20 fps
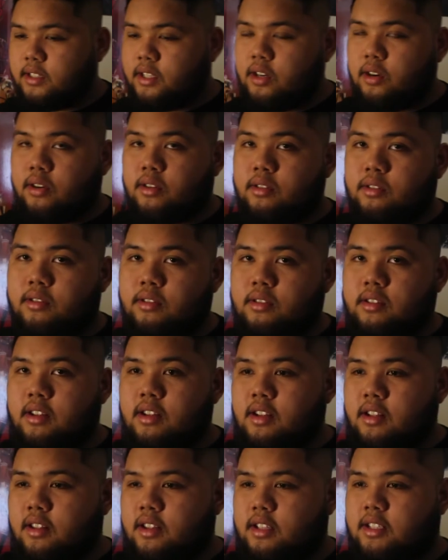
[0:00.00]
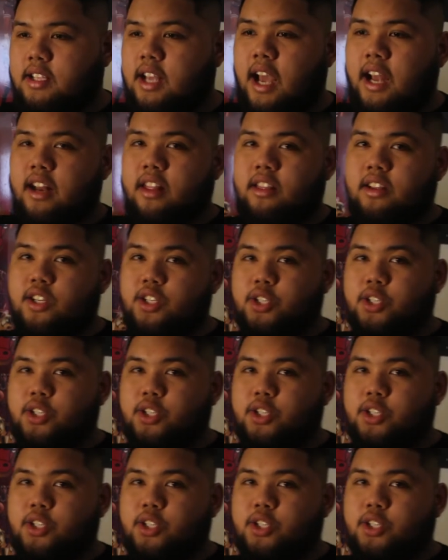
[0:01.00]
you know, the side of the